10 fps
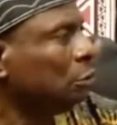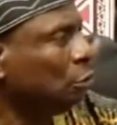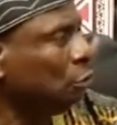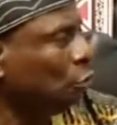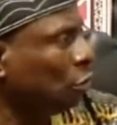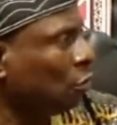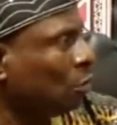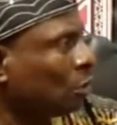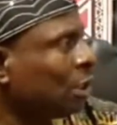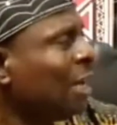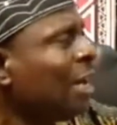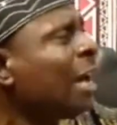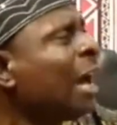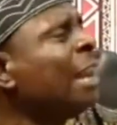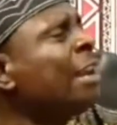young ones.
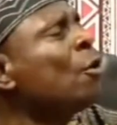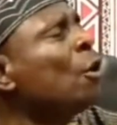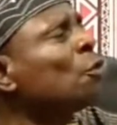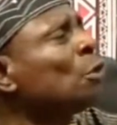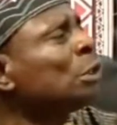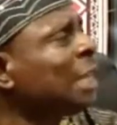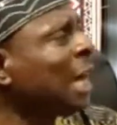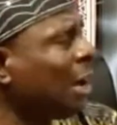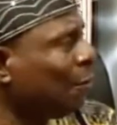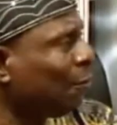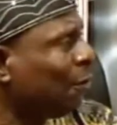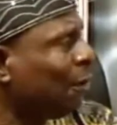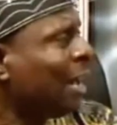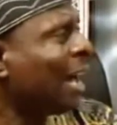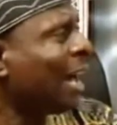And they also serve
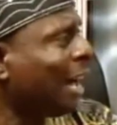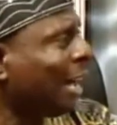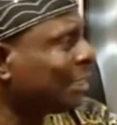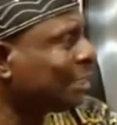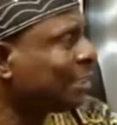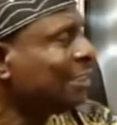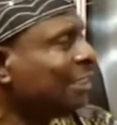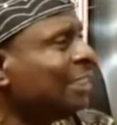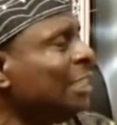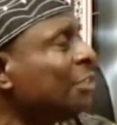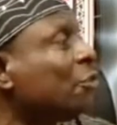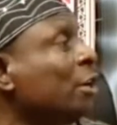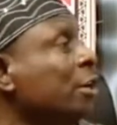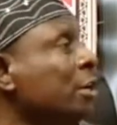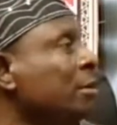as a
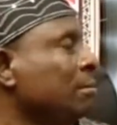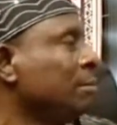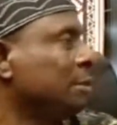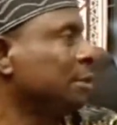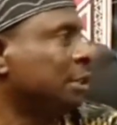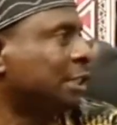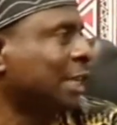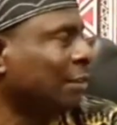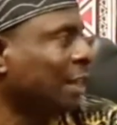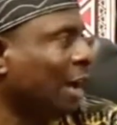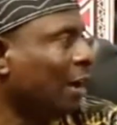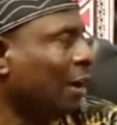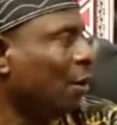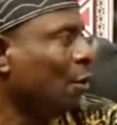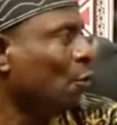training center
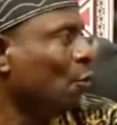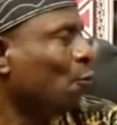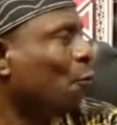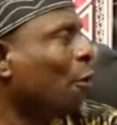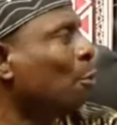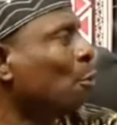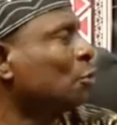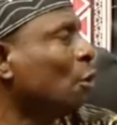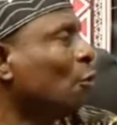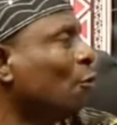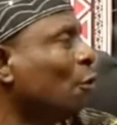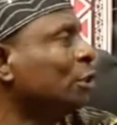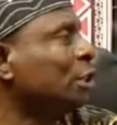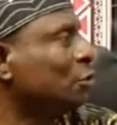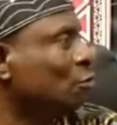for most of all
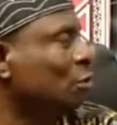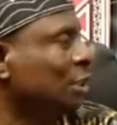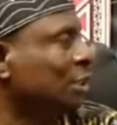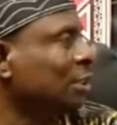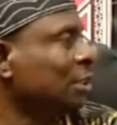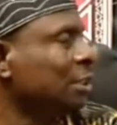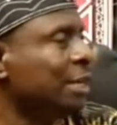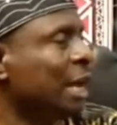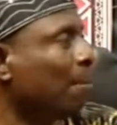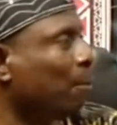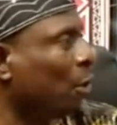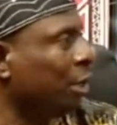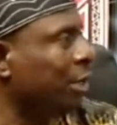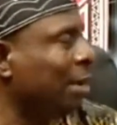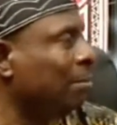these students. They employ
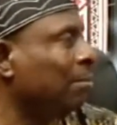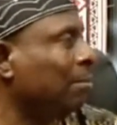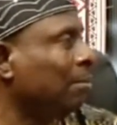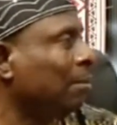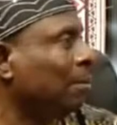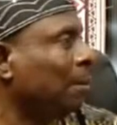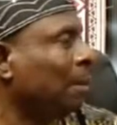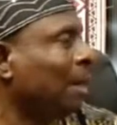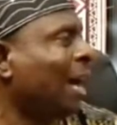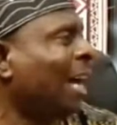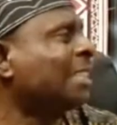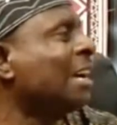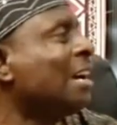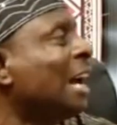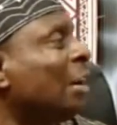them as
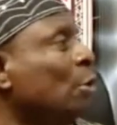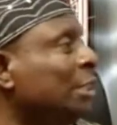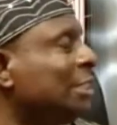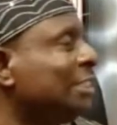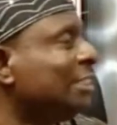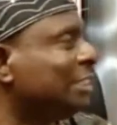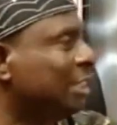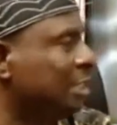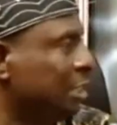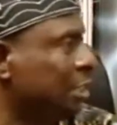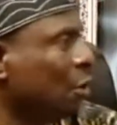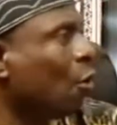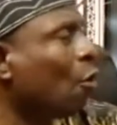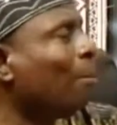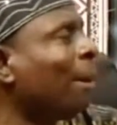graduate trainee
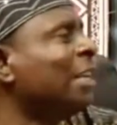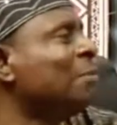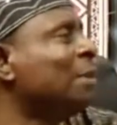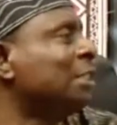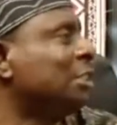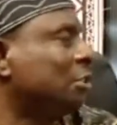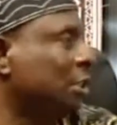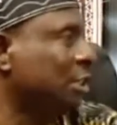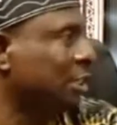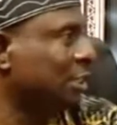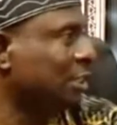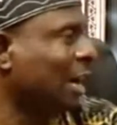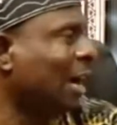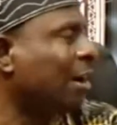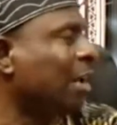or management trainee,
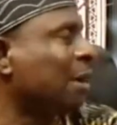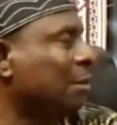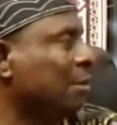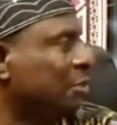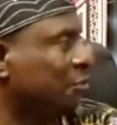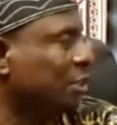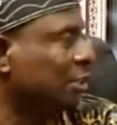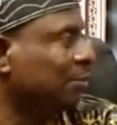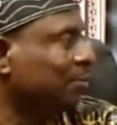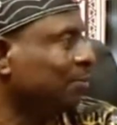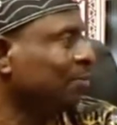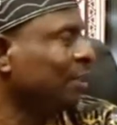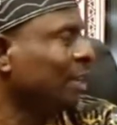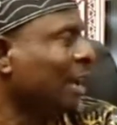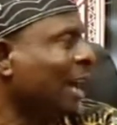agric management trainee,
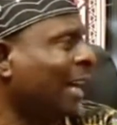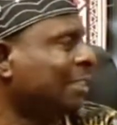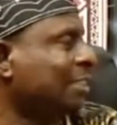at